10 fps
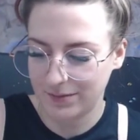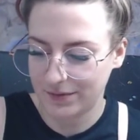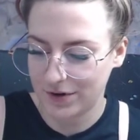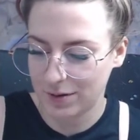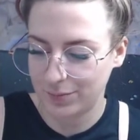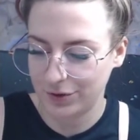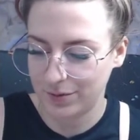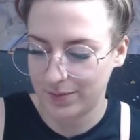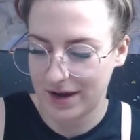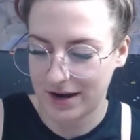We've got blue
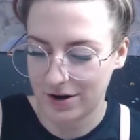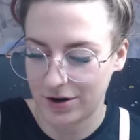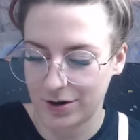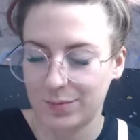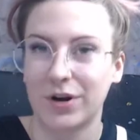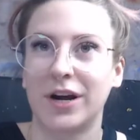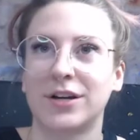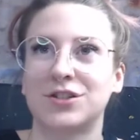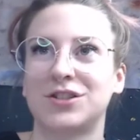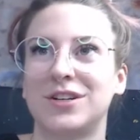and black on our
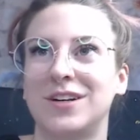brush.